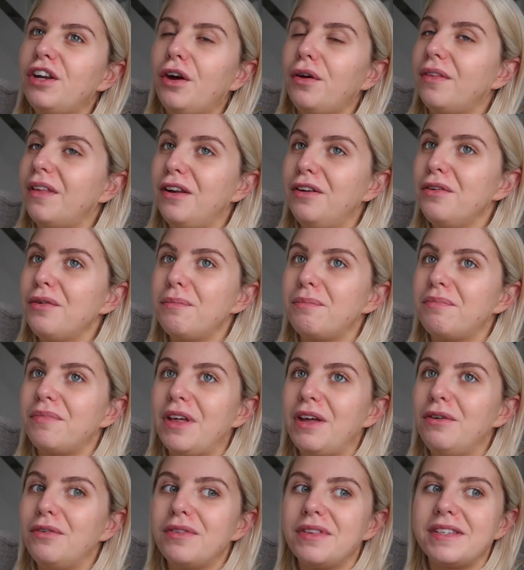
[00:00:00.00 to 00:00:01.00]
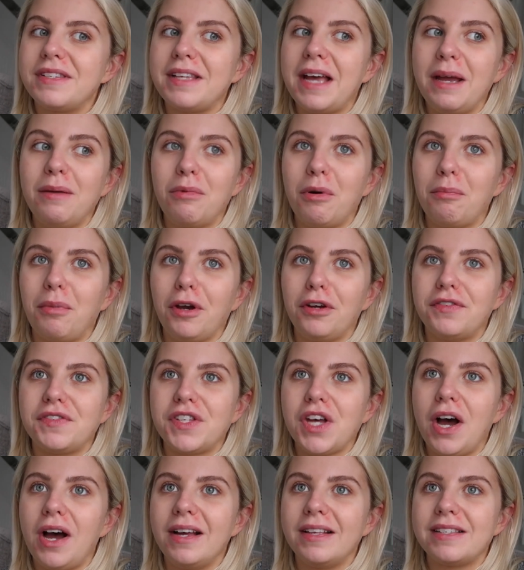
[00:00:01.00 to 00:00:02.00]
no, they're not the same on both
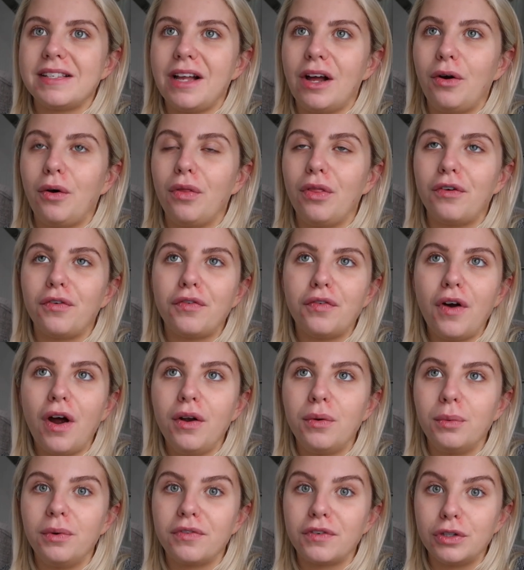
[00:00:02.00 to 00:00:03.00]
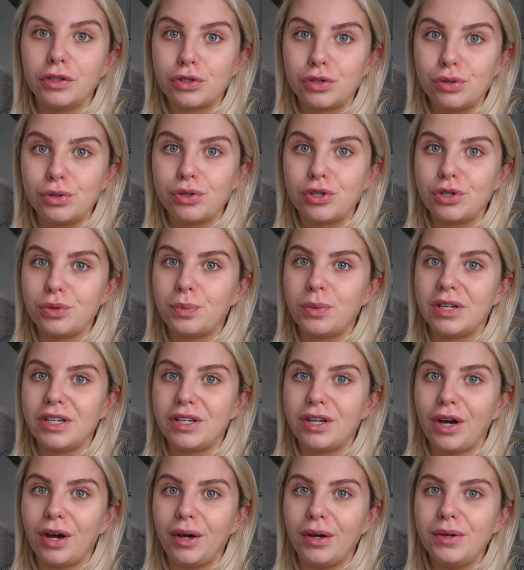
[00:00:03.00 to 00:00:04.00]
sides. Like on the front we've got Georgian
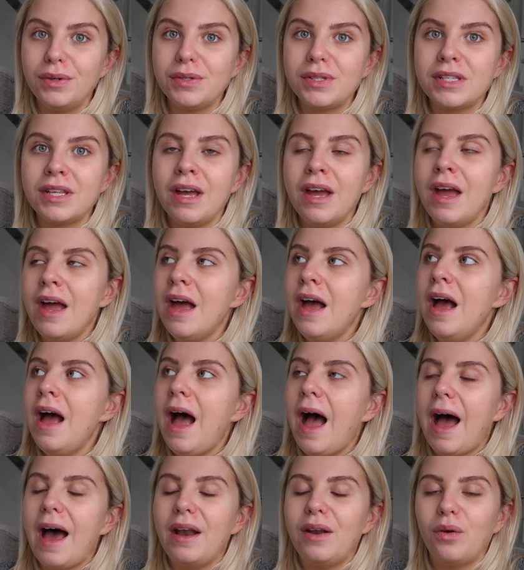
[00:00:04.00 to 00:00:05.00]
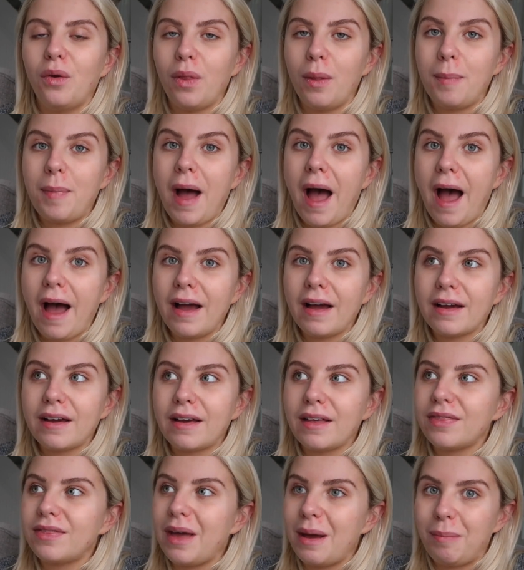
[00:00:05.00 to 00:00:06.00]
windows, and on the
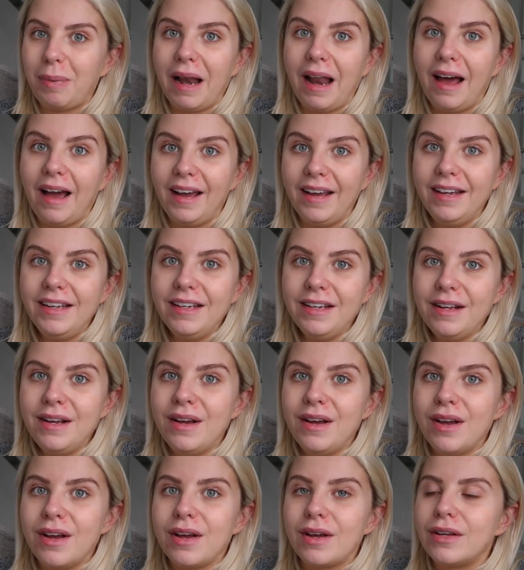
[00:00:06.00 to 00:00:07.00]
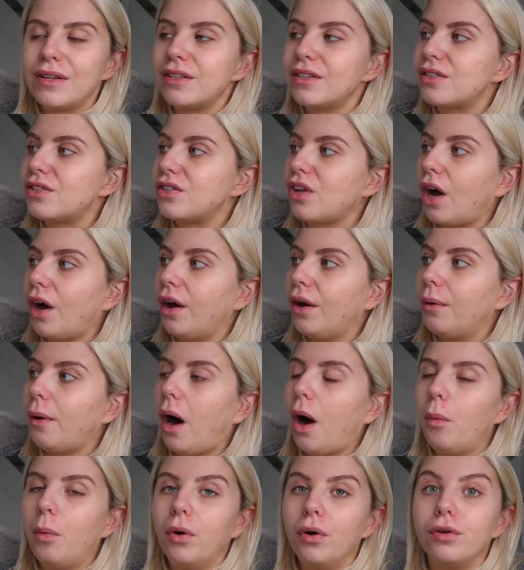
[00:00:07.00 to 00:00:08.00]
back they're plain. So
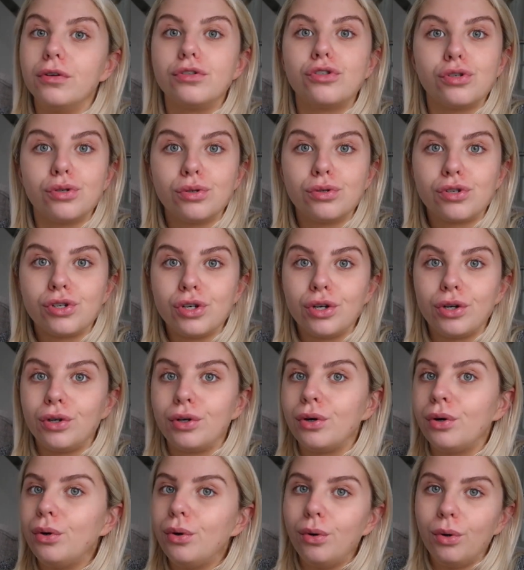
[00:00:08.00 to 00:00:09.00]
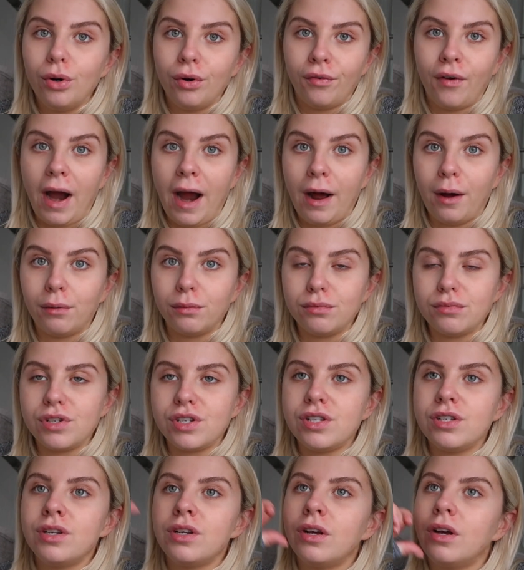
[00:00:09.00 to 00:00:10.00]
I want Georgian all
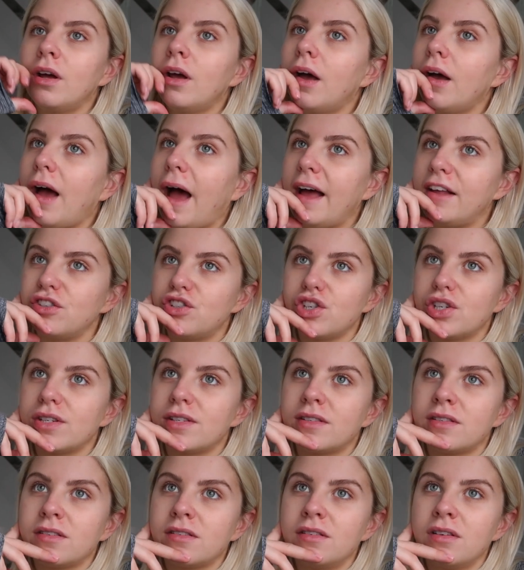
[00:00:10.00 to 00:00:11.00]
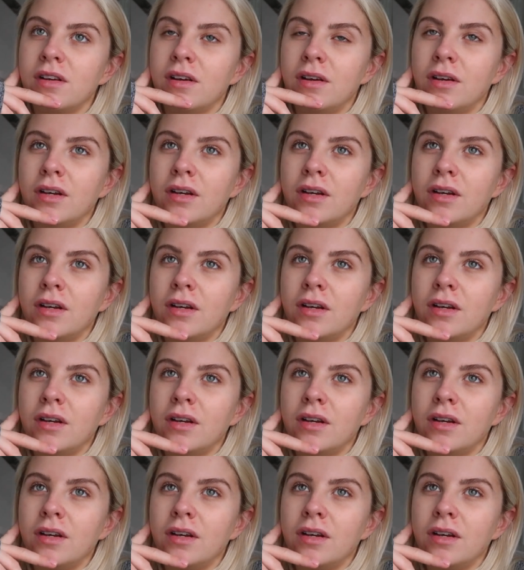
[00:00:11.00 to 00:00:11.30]
around and just